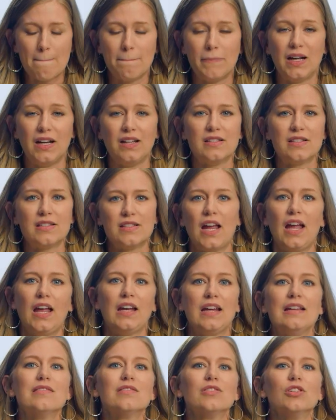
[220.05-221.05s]
but instead
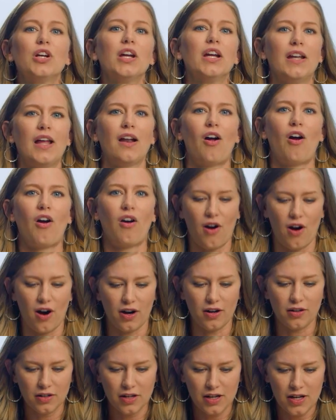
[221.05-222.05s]
he's looking at our
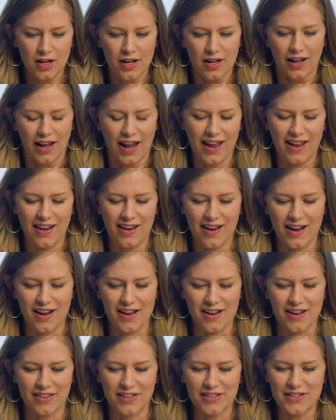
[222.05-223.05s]
heart. And
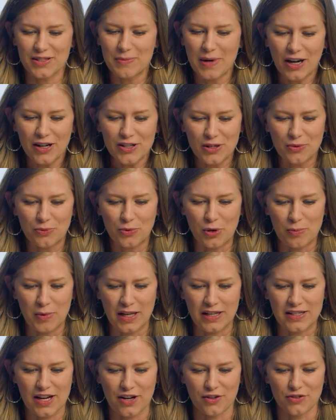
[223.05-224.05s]
the Samaritan
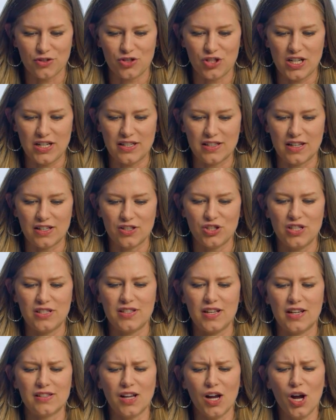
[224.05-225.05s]
woman tells Jesus, she
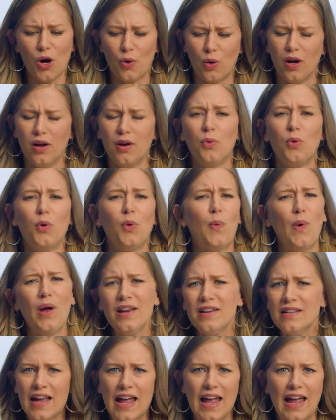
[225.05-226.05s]
says, "Oh, well,
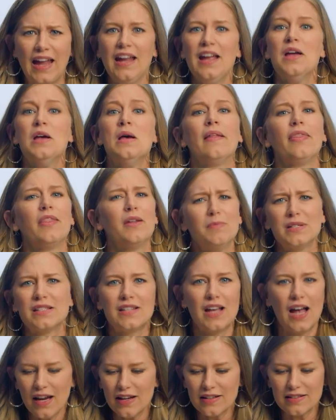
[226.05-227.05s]
one day the
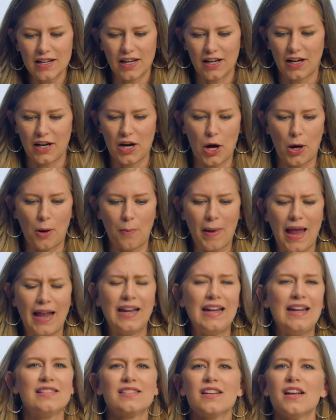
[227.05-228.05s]
Messiah is going to come and
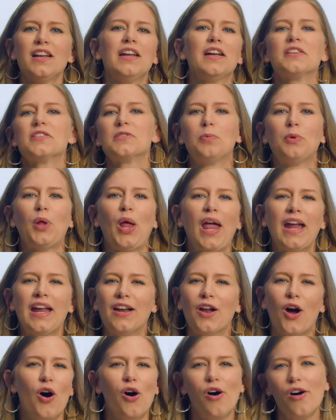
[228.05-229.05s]
he's going to
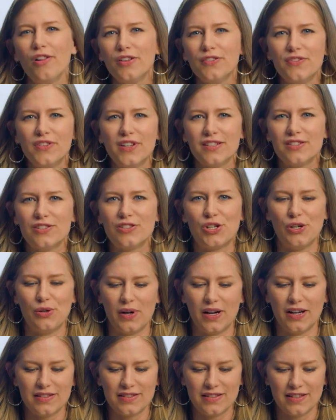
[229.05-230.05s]
explain all of this to
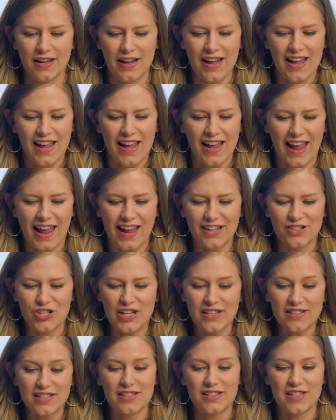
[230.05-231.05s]
us." And
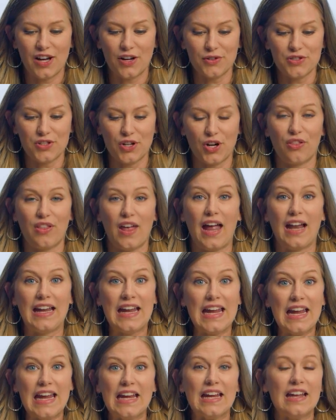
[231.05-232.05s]
Jesus tells her that
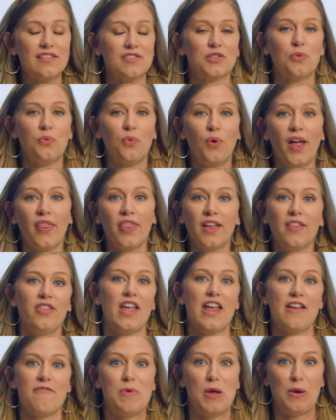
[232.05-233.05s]
he is the one that
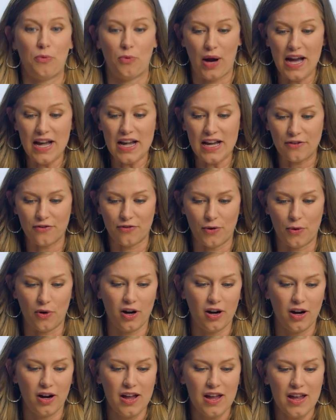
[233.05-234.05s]
they've been waiting
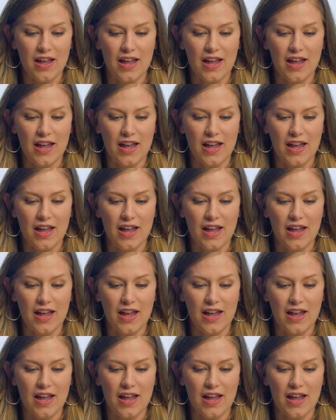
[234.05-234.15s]
for.